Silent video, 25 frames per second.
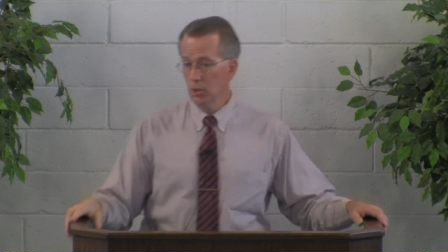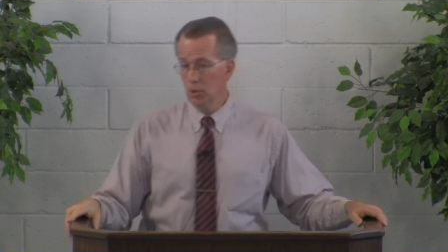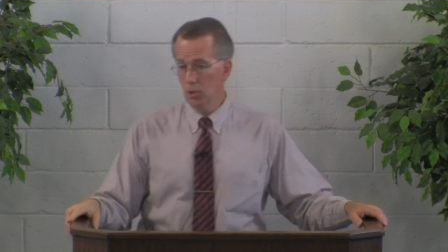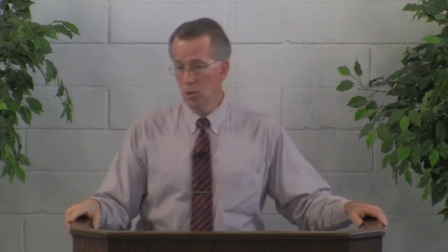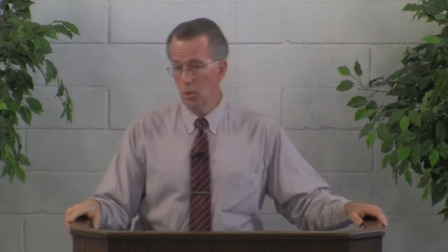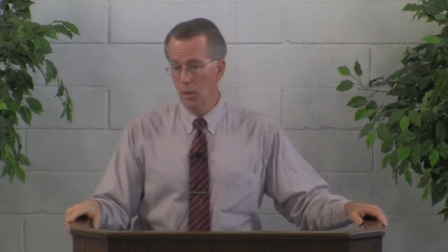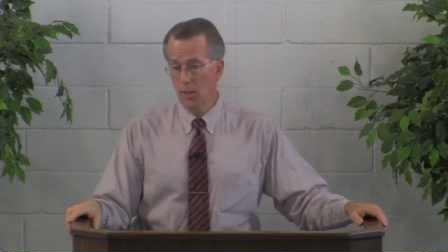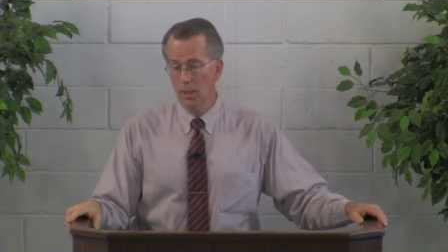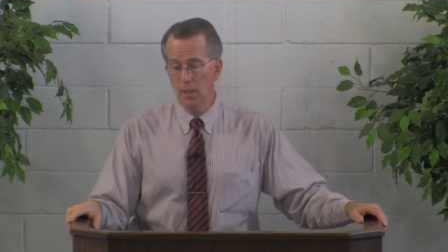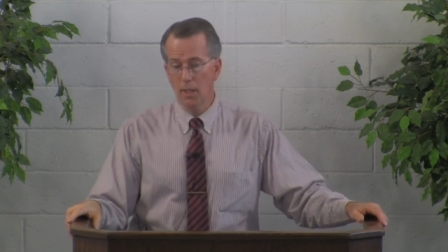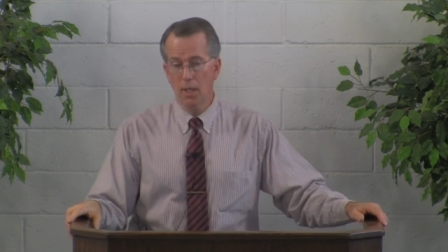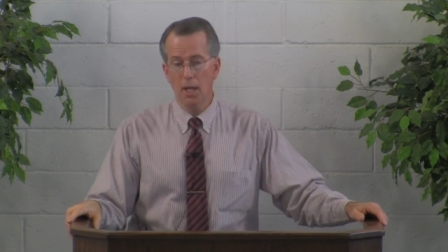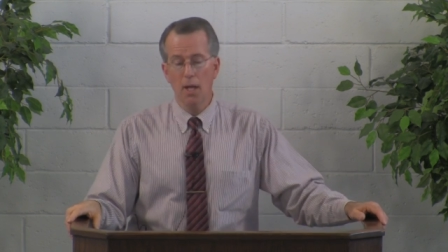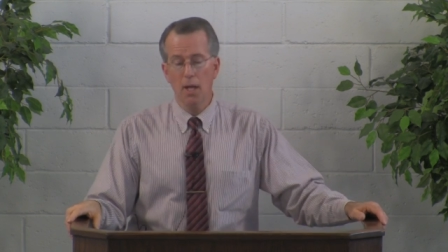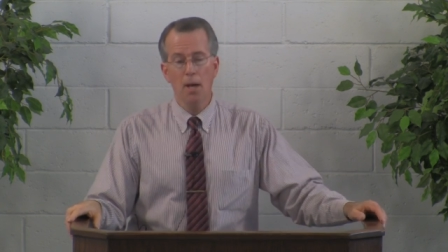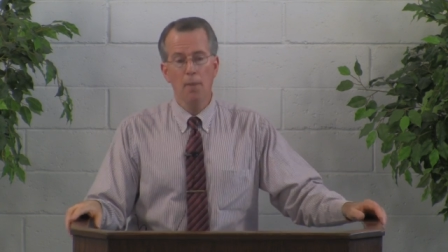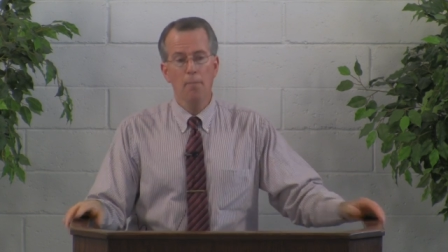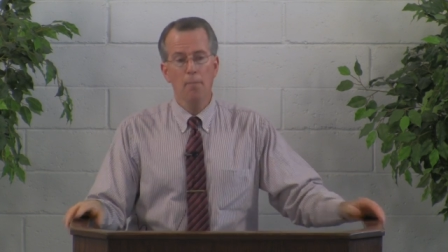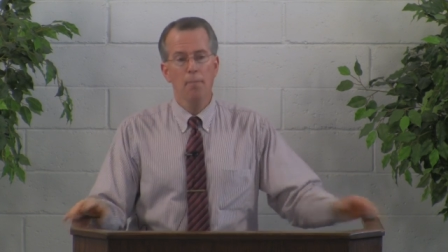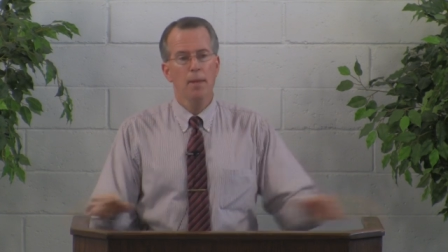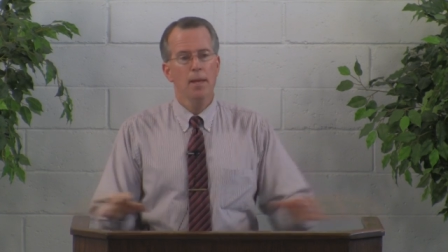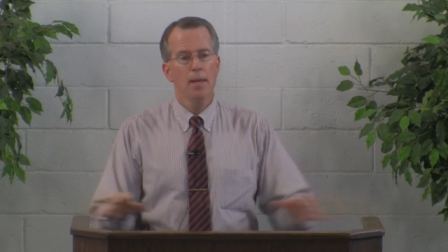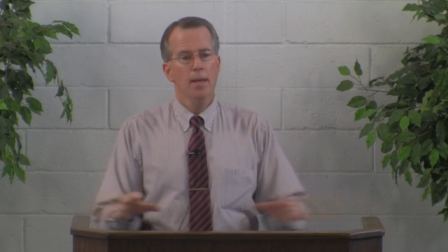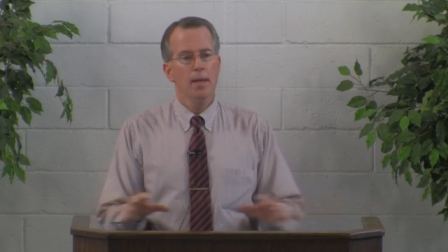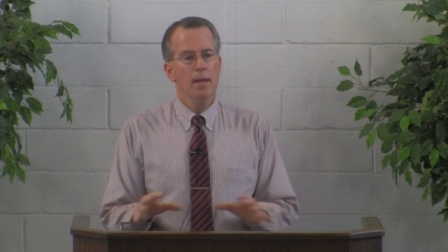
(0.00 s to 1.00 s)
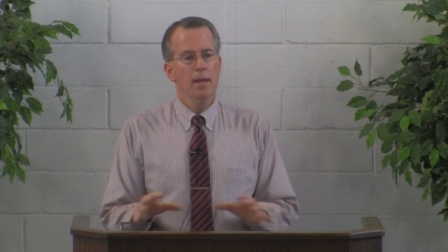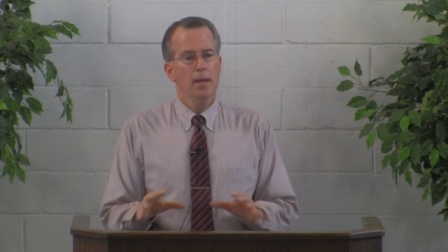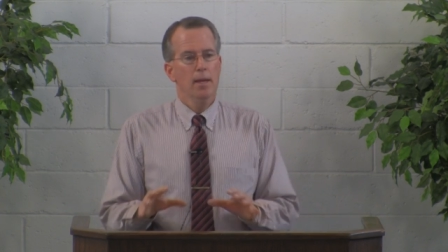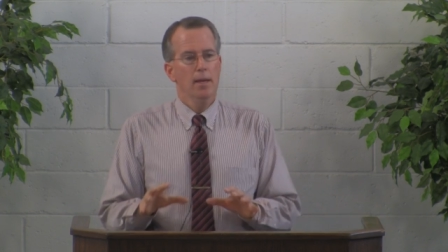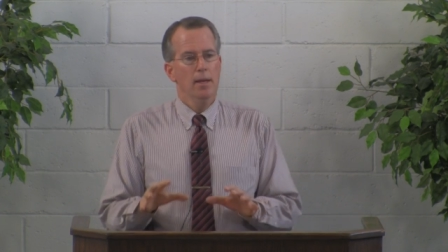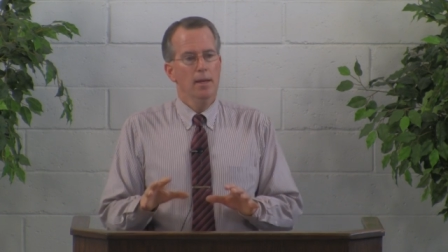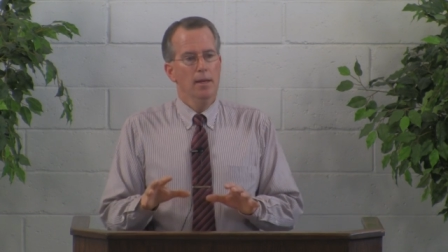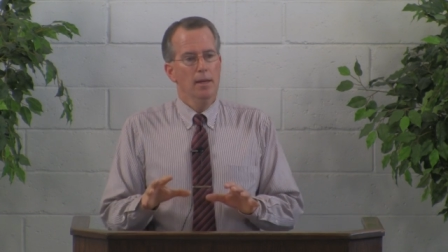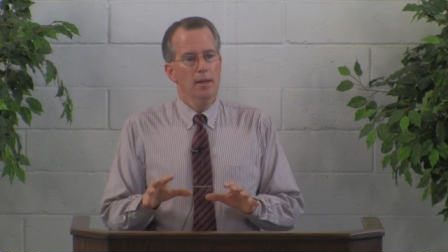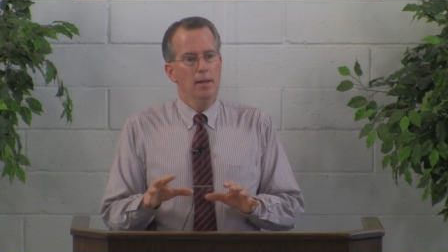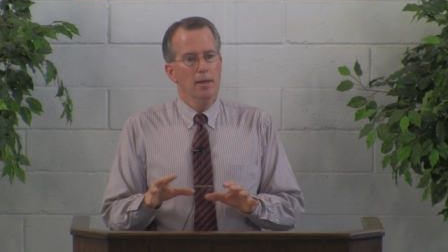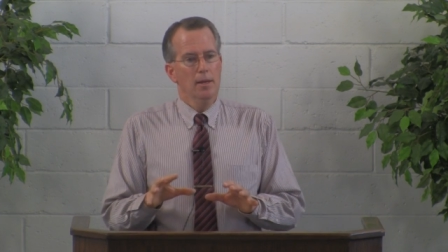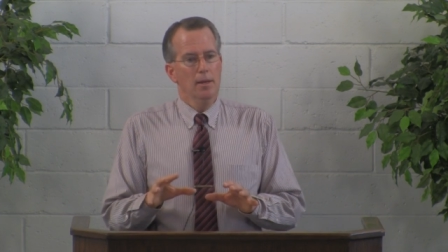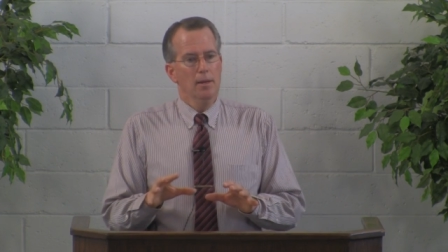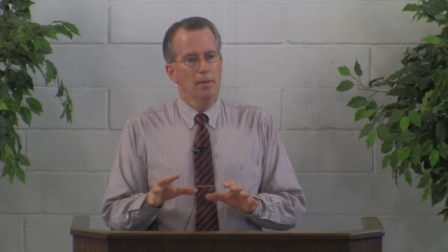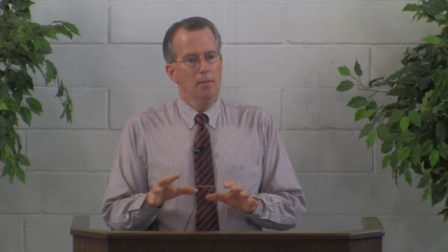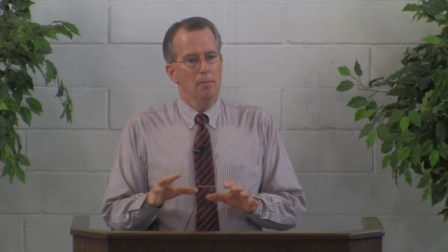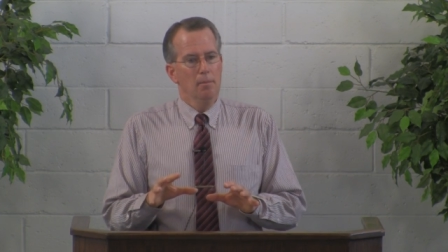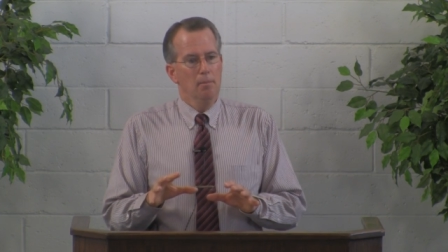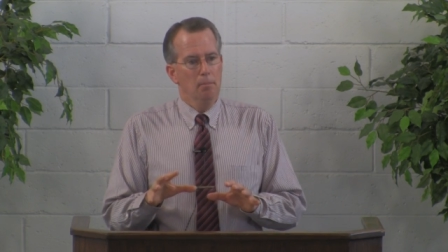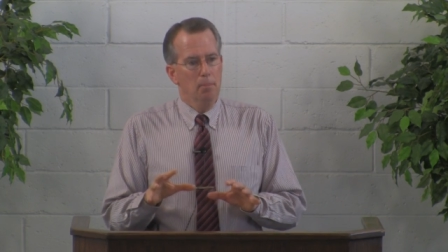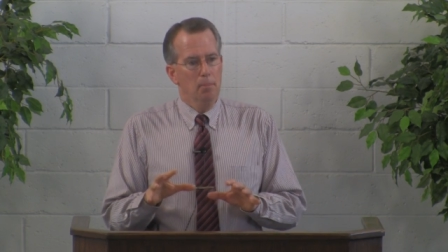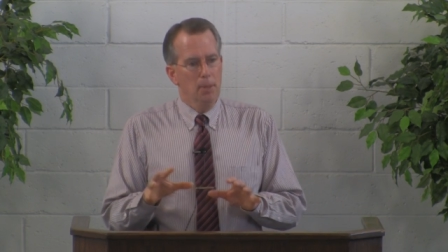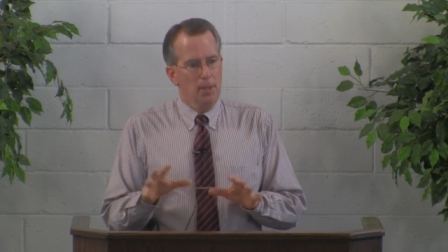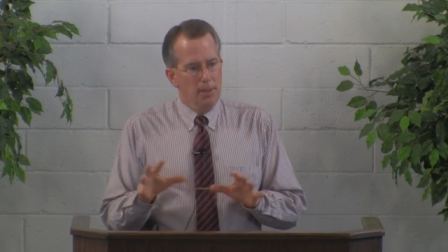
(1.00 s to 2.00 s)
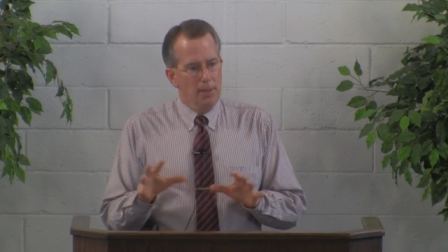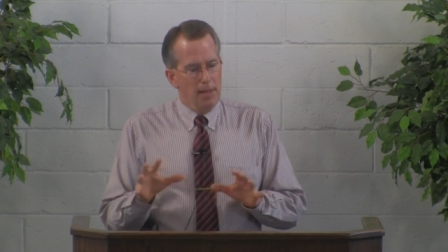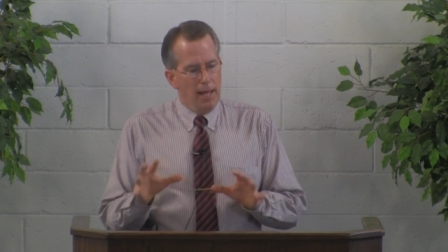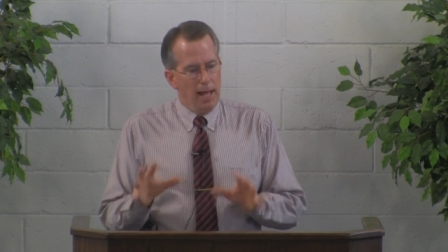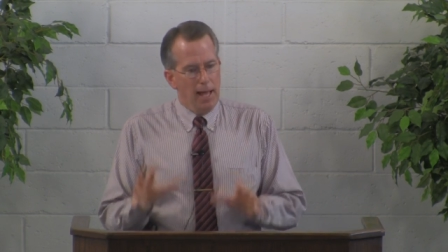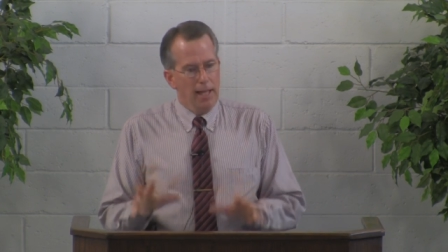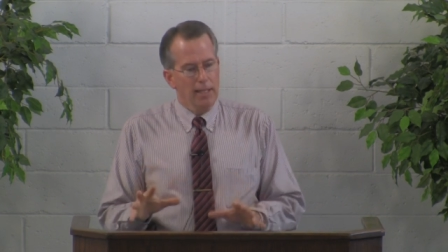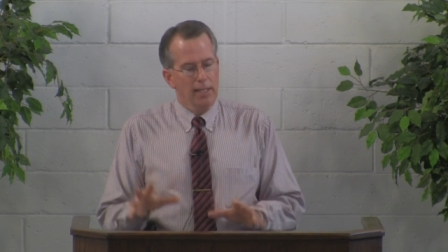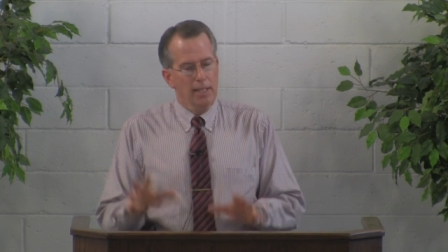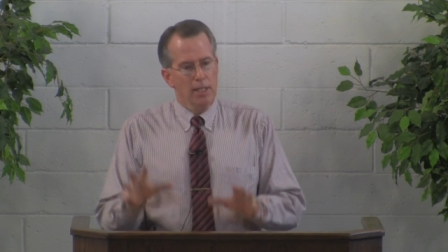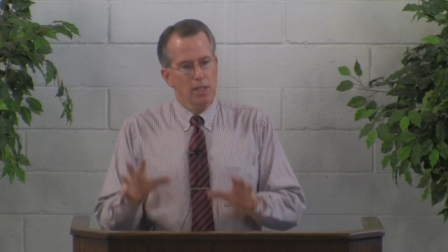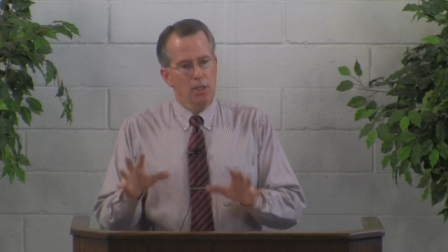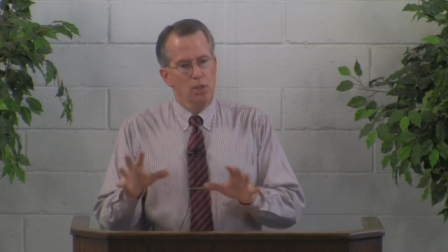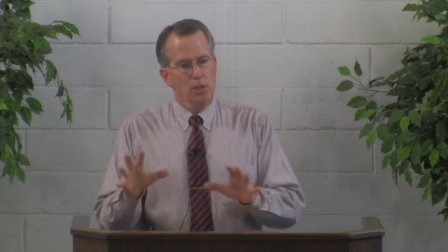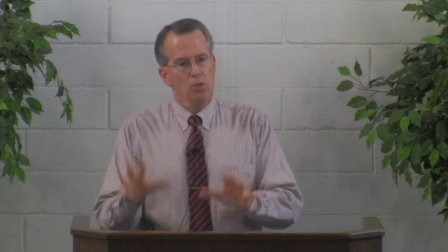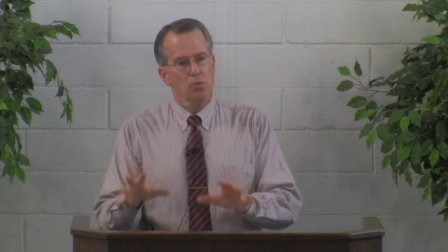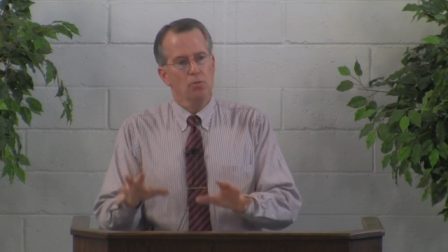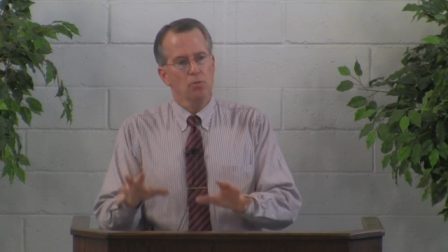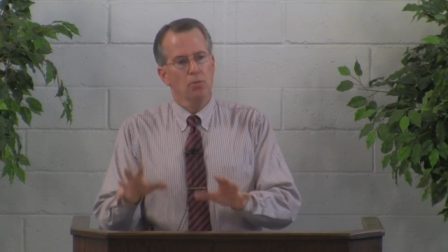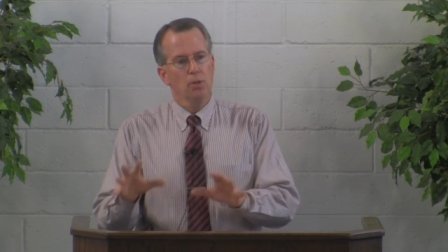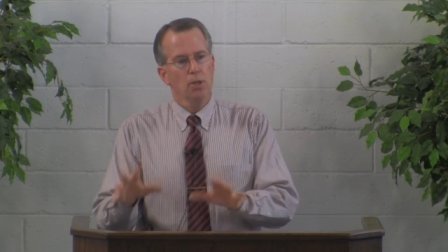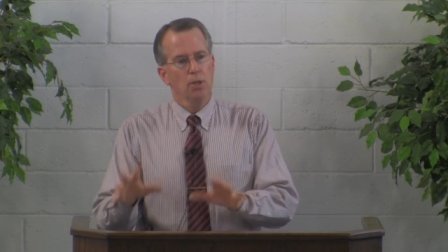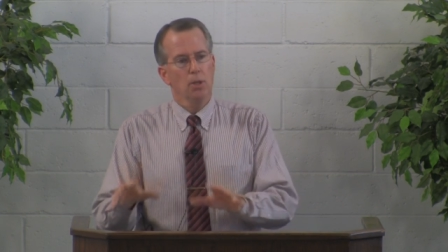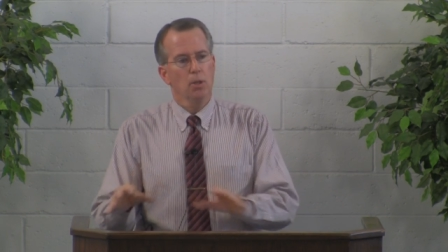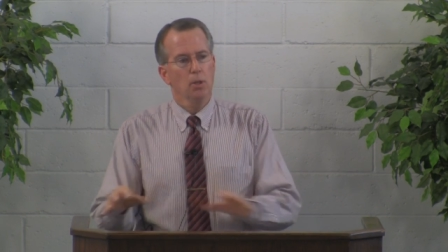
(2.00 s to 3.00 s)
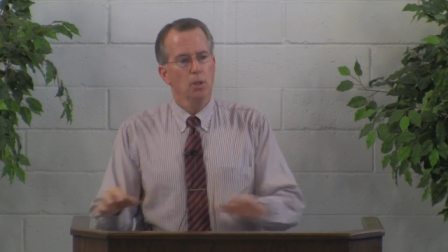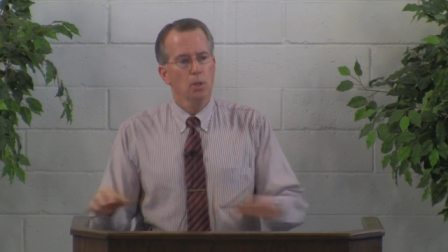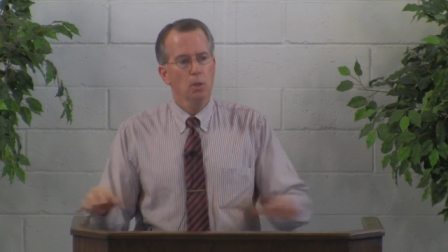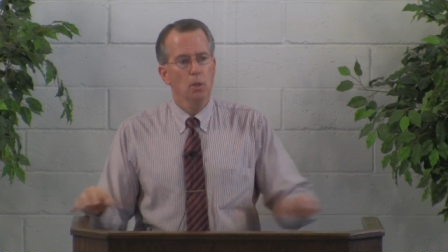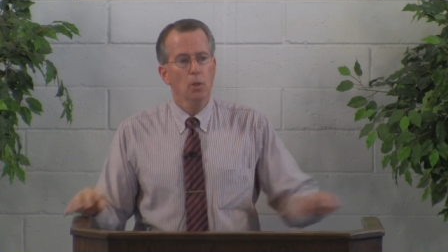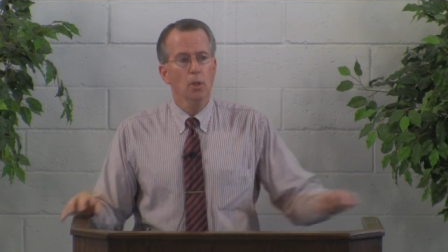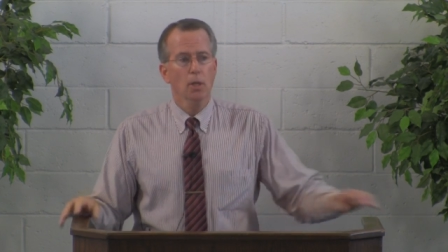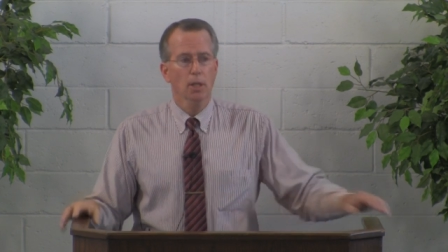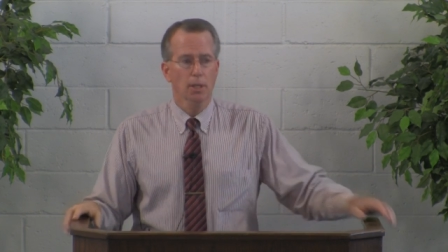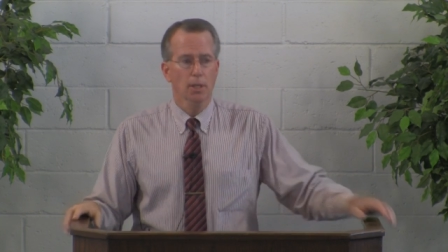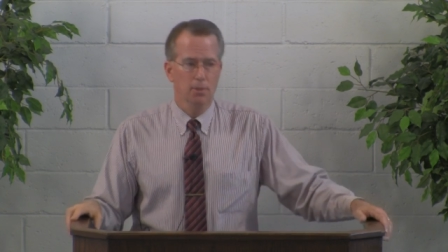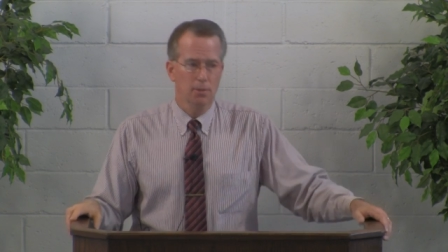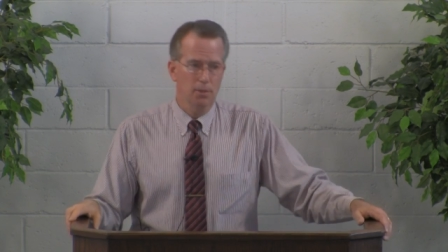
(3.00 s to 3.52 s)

is going to come, but that is for your good.